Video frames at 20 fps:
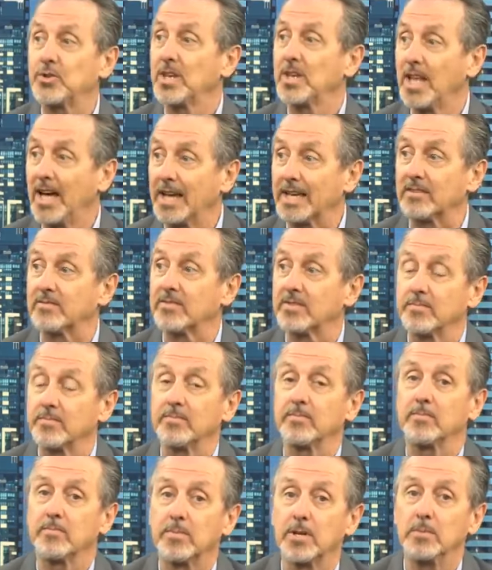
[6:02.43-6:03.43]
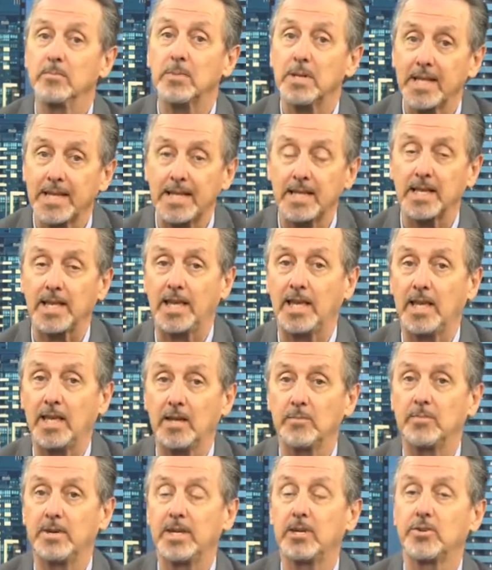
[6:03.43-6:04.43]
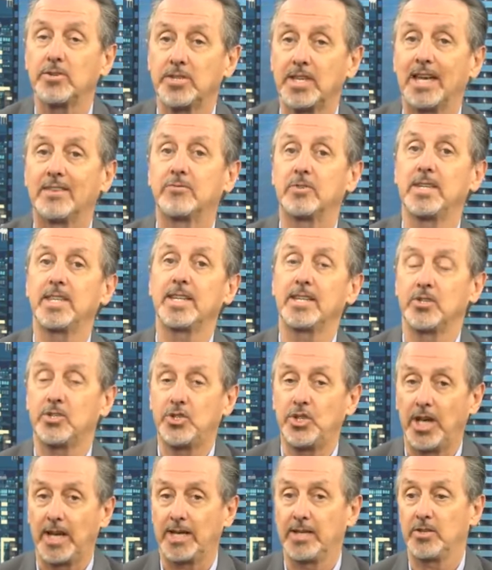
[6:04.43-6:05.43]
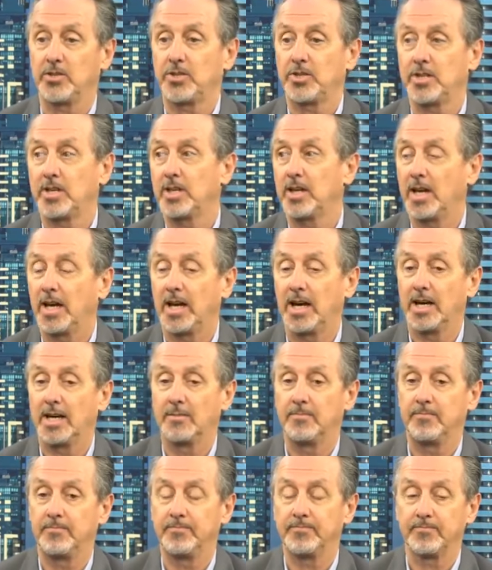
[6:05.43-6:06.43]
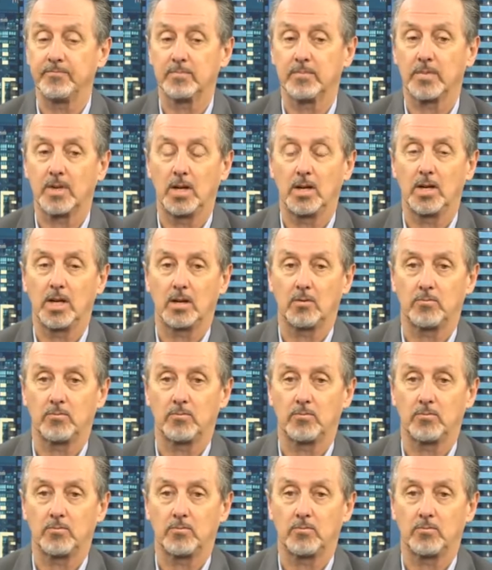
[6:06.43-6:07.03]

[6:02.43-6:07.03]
life completely because everything's changed um, uh,